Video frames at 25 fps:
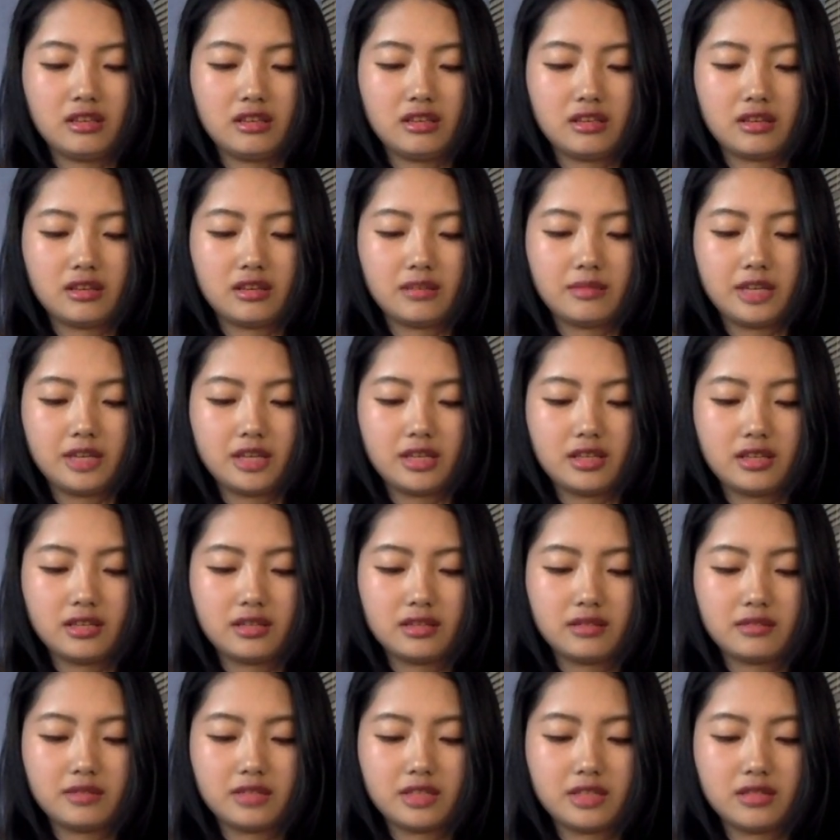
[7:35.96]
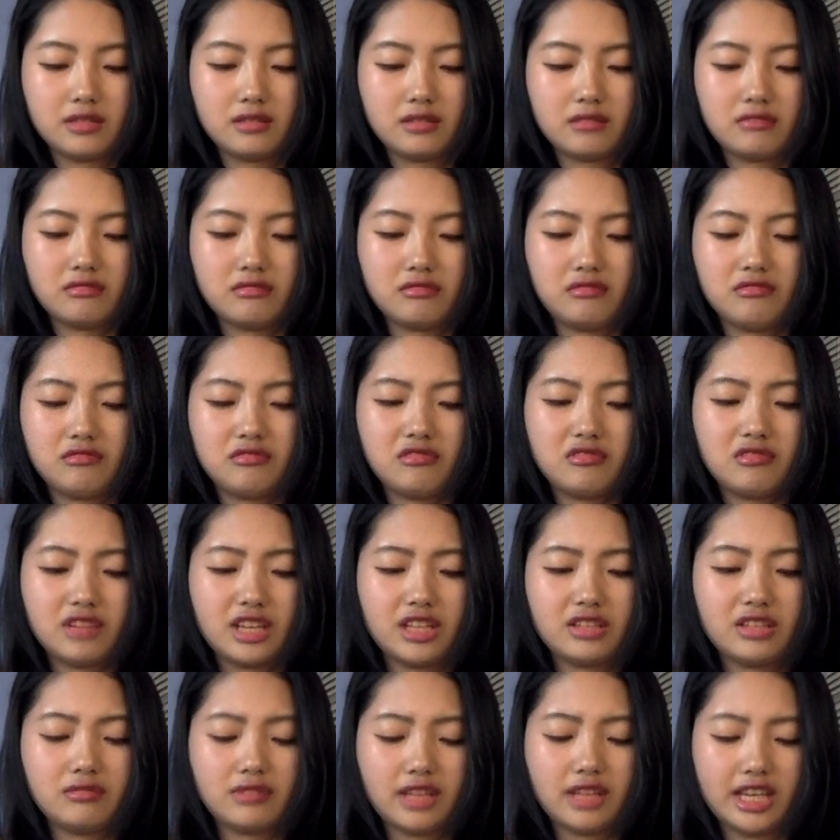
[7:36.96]
Come on. Oh, I
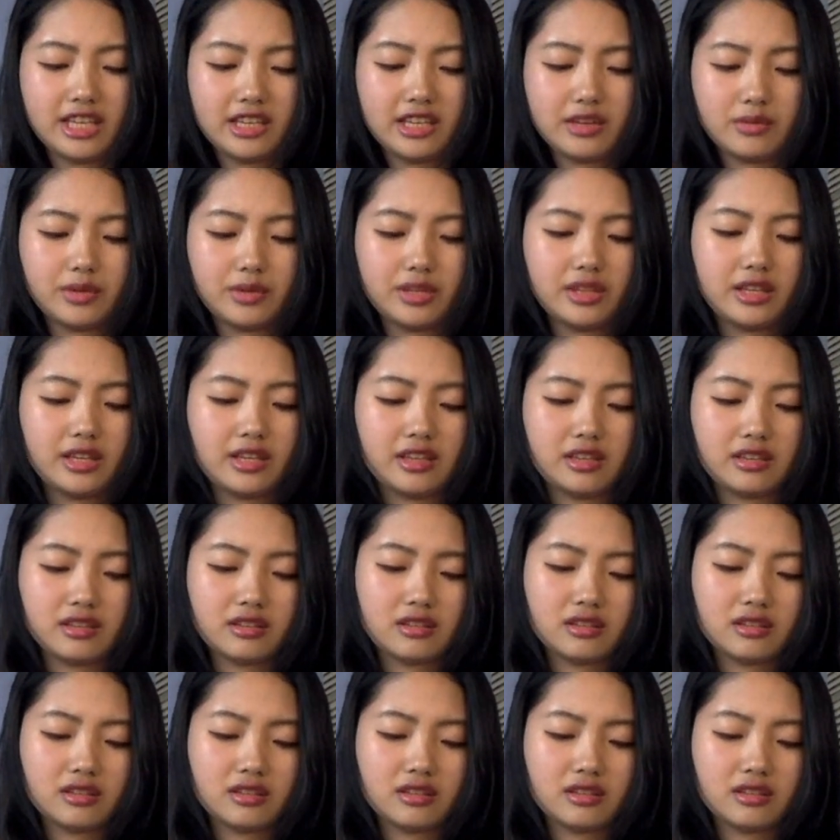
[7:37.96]
don't like it when they